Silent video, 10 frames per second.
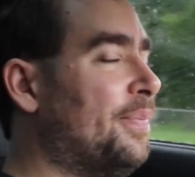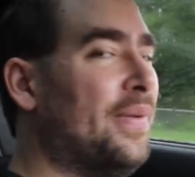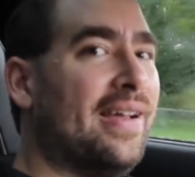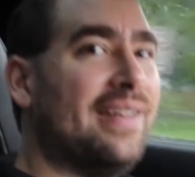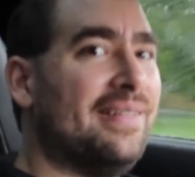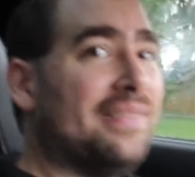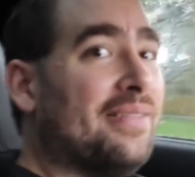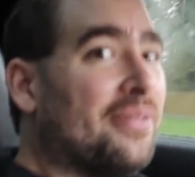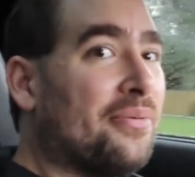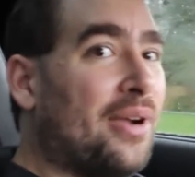but
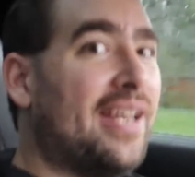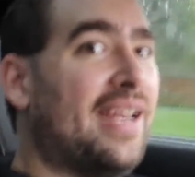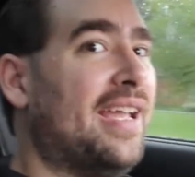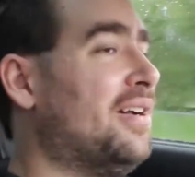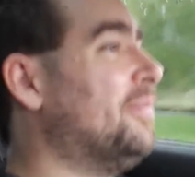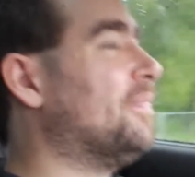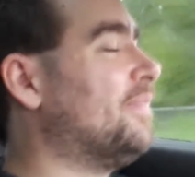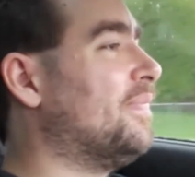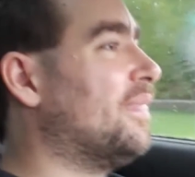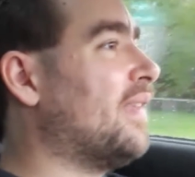right now
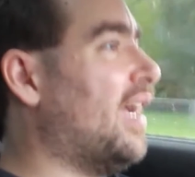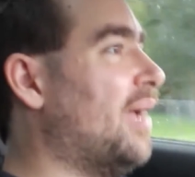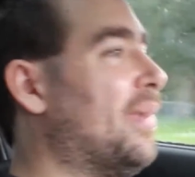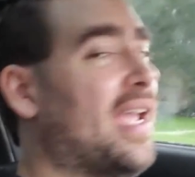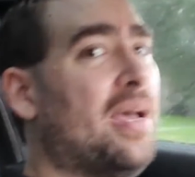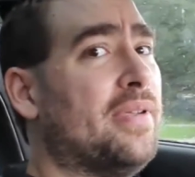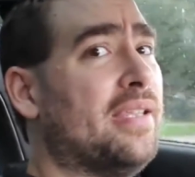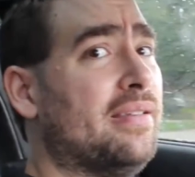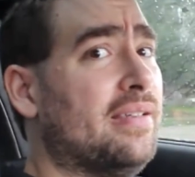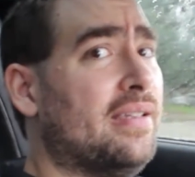I'm
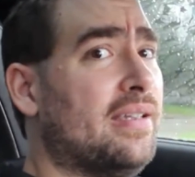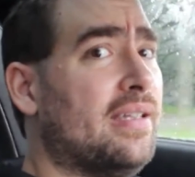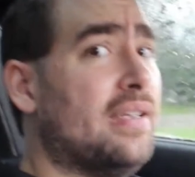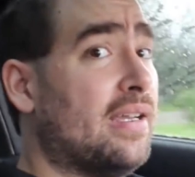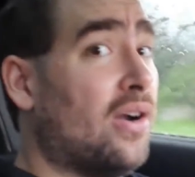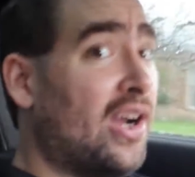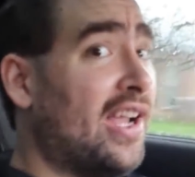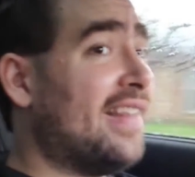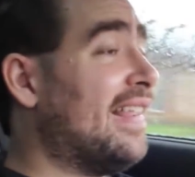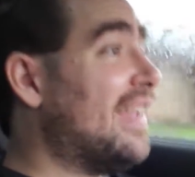happy.
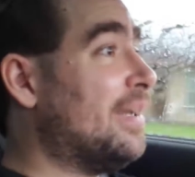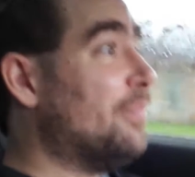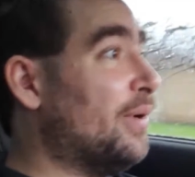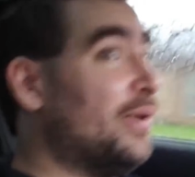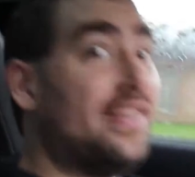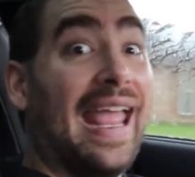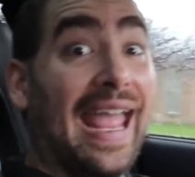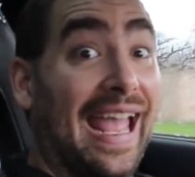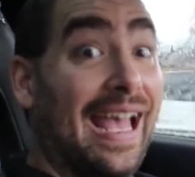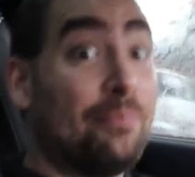R X eight in boost,
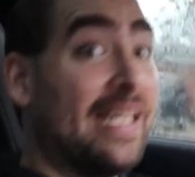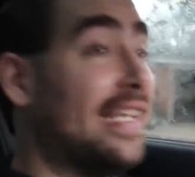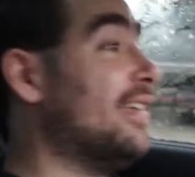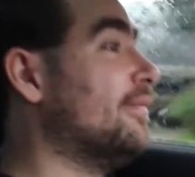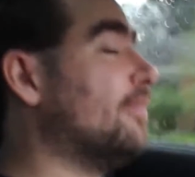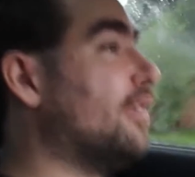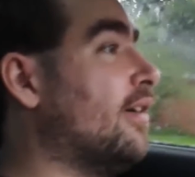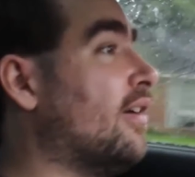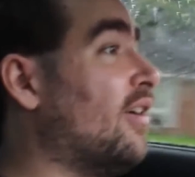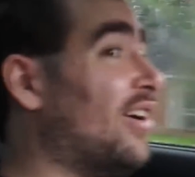happy.
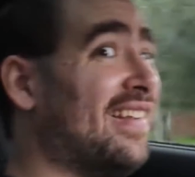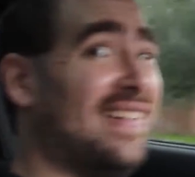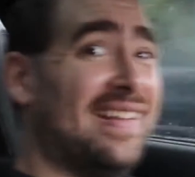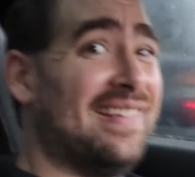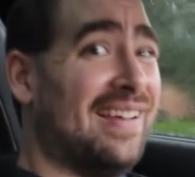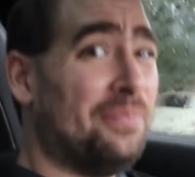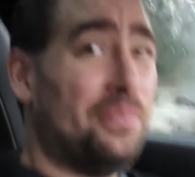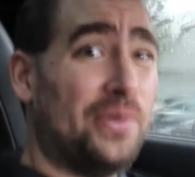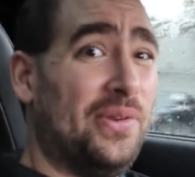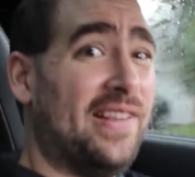R X eight not
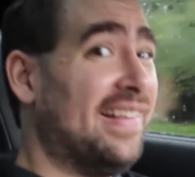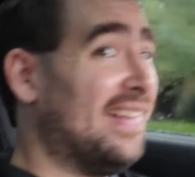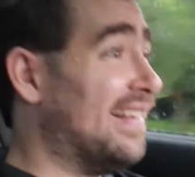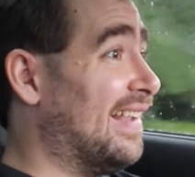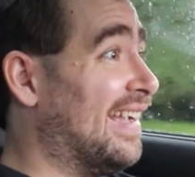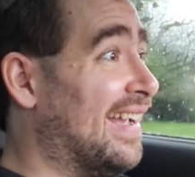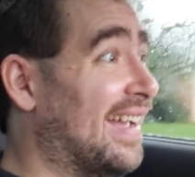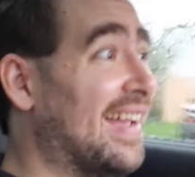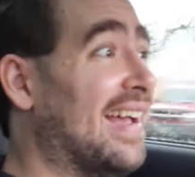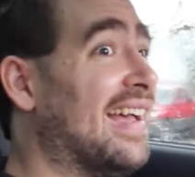in boost,
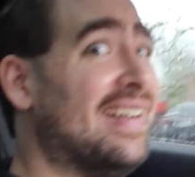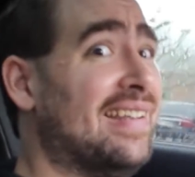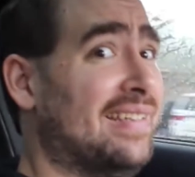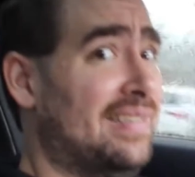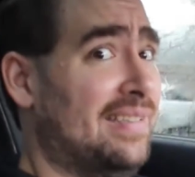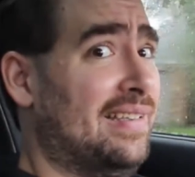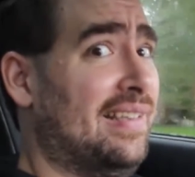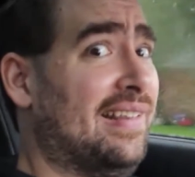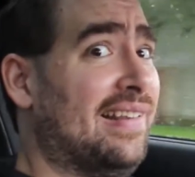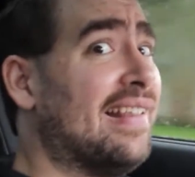sad,
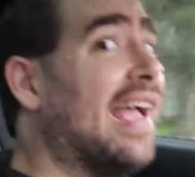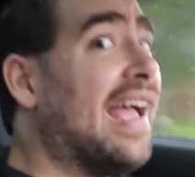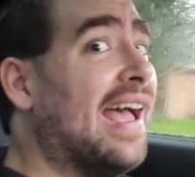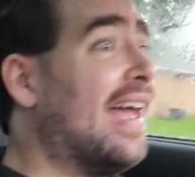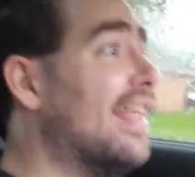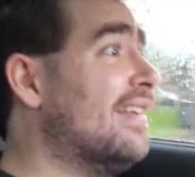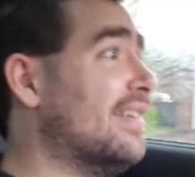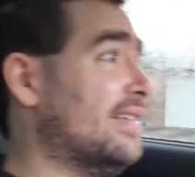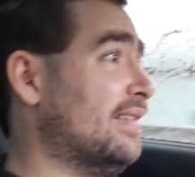sad.